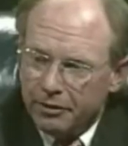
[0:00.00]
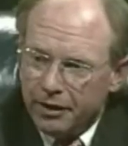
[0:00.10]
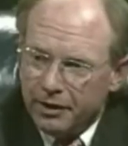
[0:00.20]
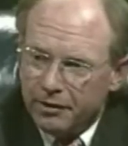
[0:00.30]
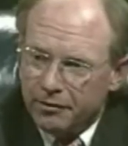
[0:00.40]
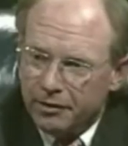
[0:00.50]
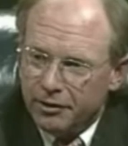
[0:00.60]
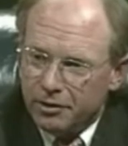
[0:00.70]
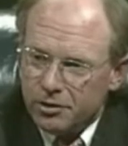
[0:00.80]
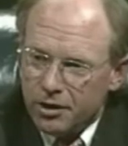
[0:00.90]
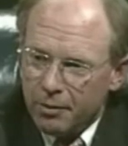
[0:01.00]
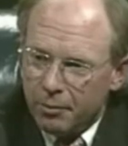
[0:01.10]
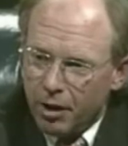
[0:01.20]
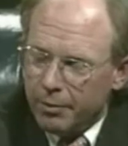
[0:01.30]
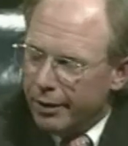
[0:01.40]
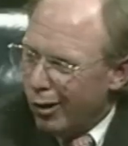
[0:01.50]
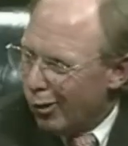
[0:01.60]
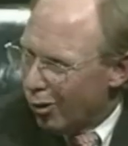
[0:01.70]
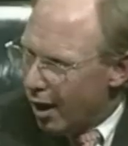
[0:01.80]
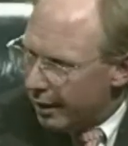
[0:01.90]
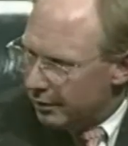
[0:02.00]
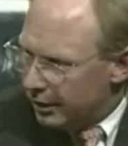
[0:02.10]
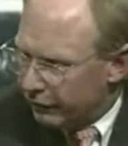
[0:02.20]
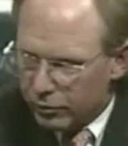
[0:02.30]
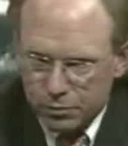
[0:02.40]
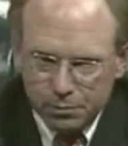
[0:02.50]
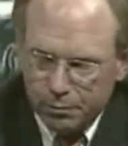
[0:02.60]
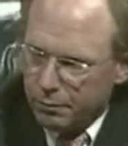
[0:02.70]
think that there's not probably a whole lot of difference